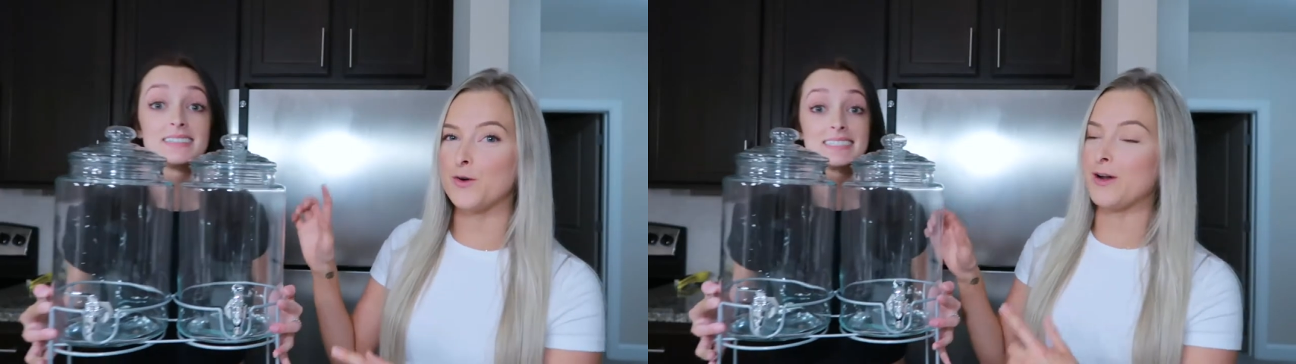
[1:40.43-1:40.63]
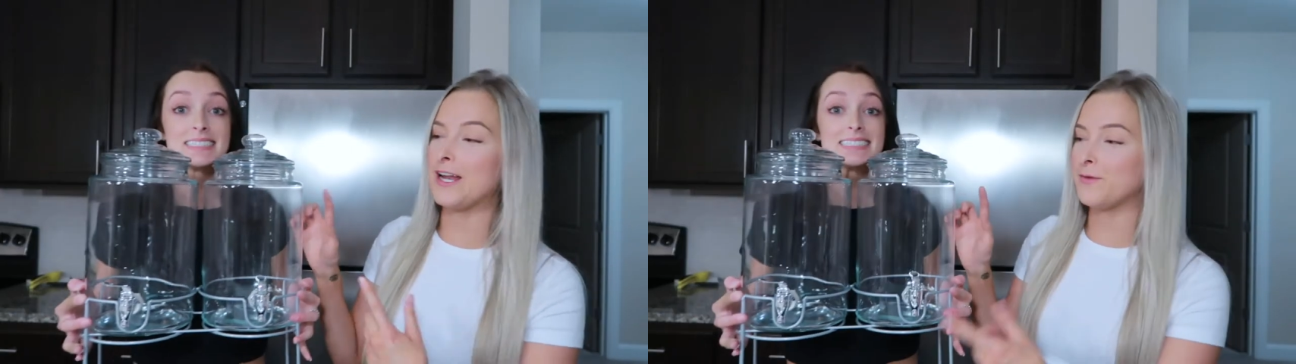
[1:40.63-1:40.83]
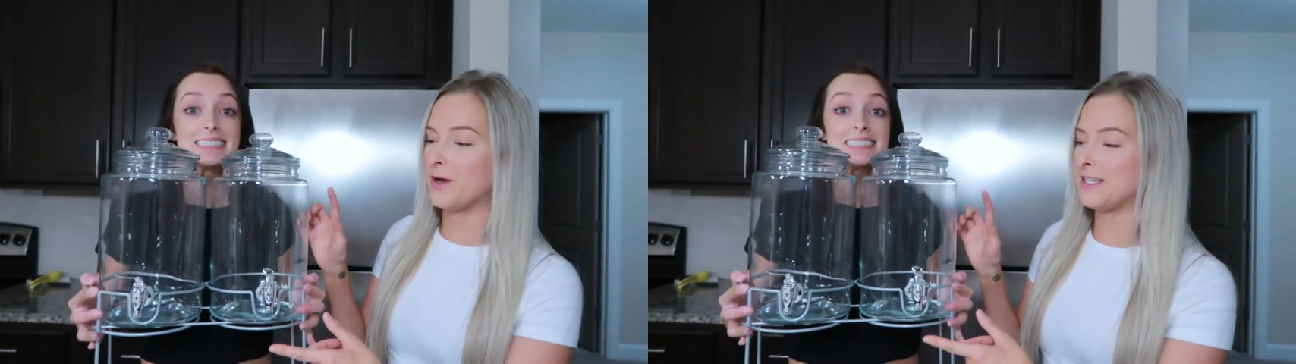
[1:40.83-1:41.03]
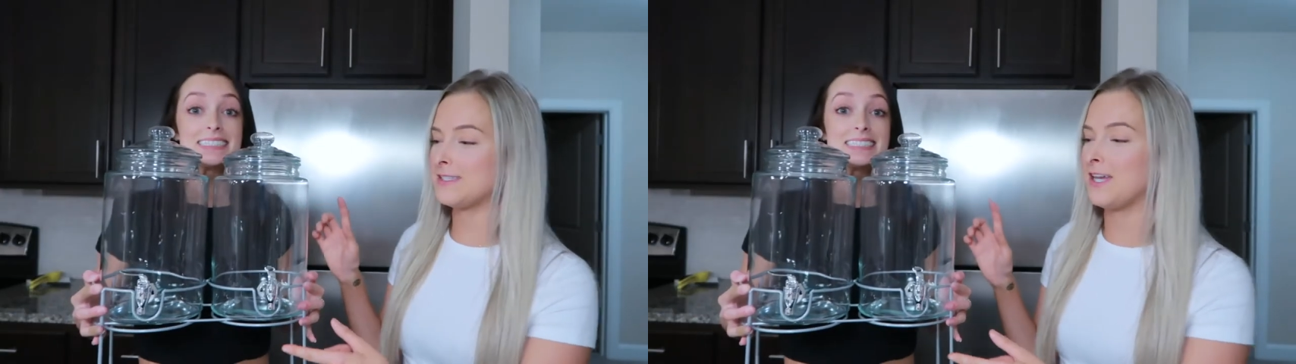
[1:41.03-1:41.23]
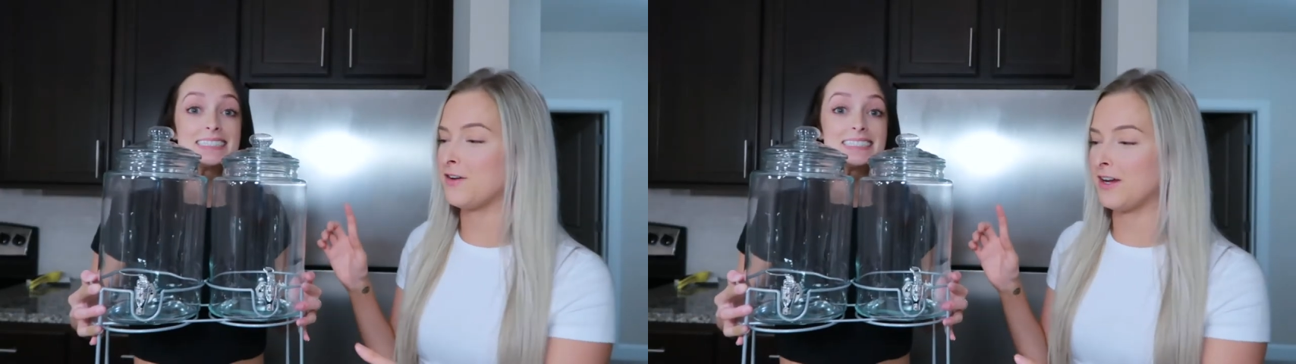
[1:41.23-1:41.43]
Speaker 1: red and white
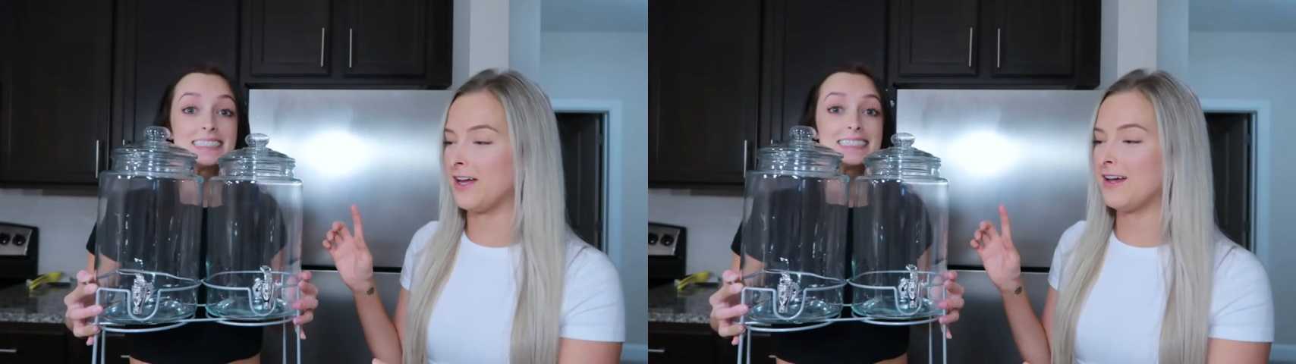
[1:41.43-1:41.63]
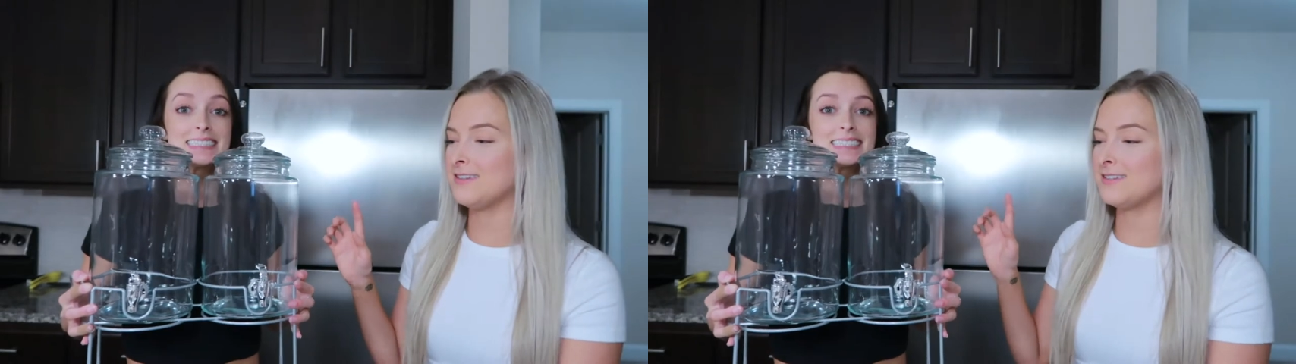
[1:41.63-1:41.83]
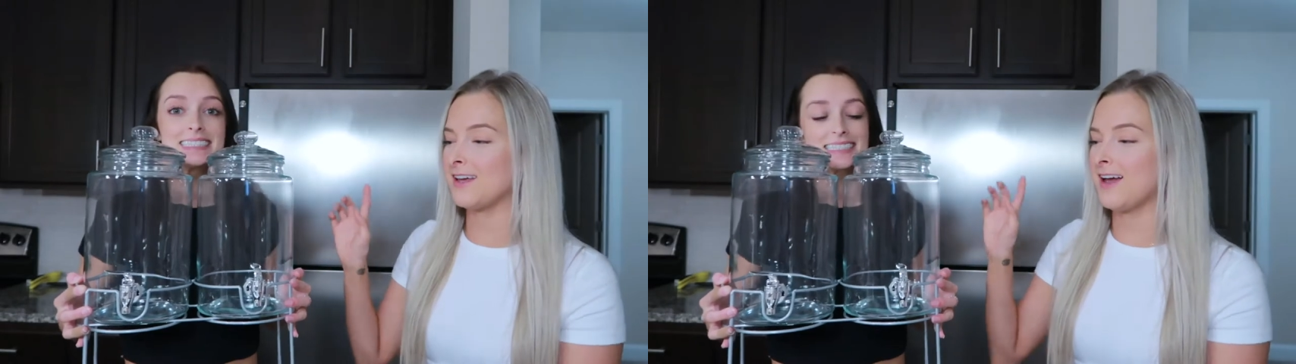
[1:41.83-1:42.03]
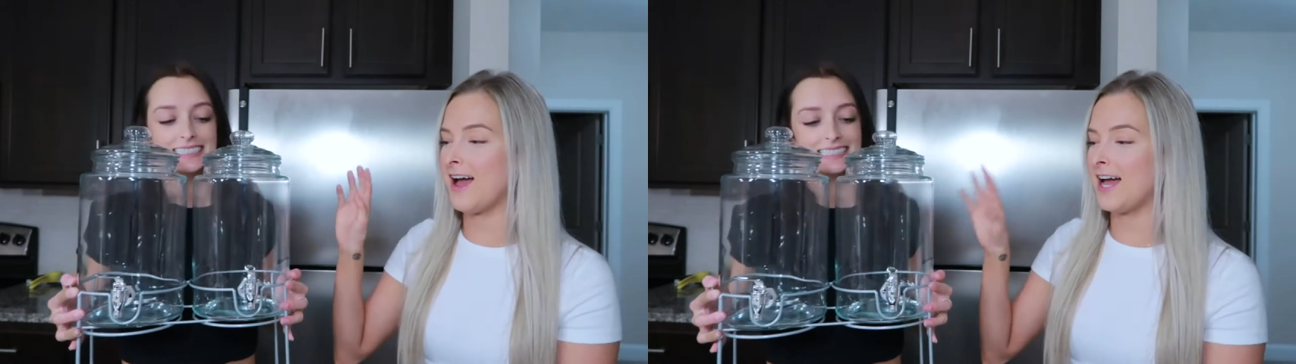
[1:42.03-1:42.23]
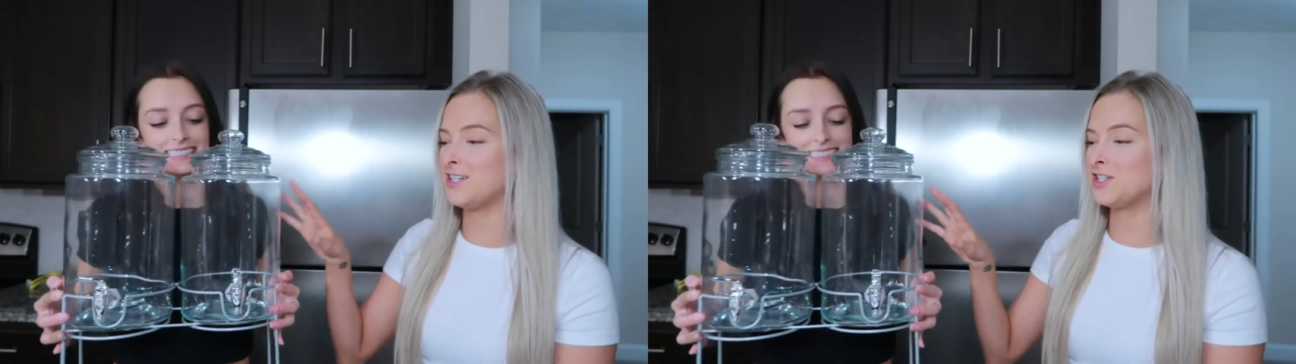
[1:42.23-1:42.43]
sangrias.
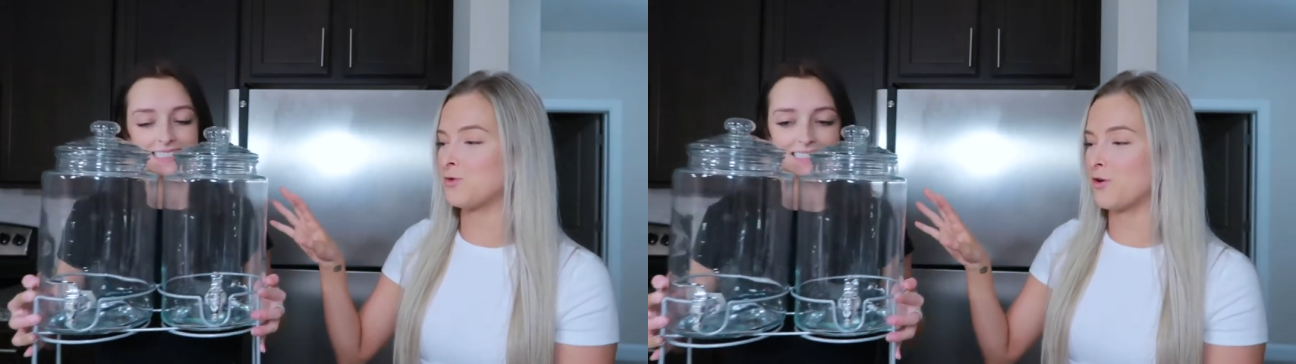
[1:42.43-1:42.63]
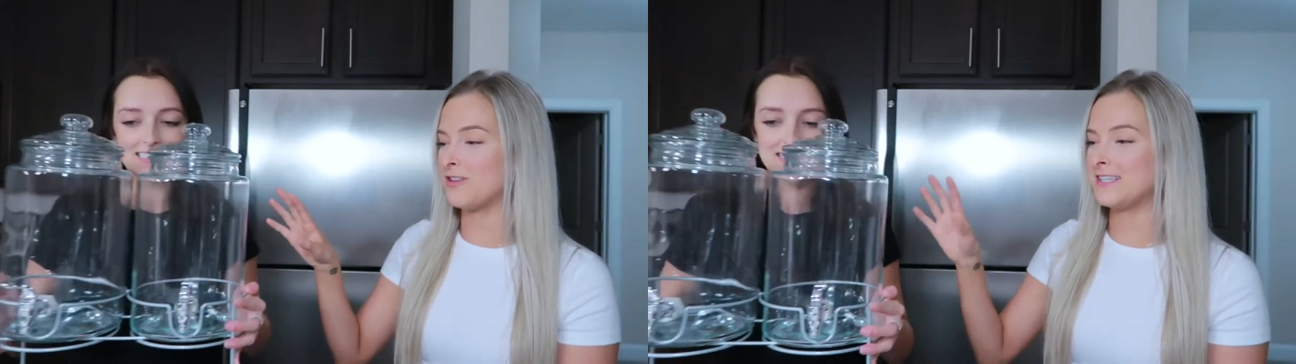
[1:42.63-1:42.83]
I just ordered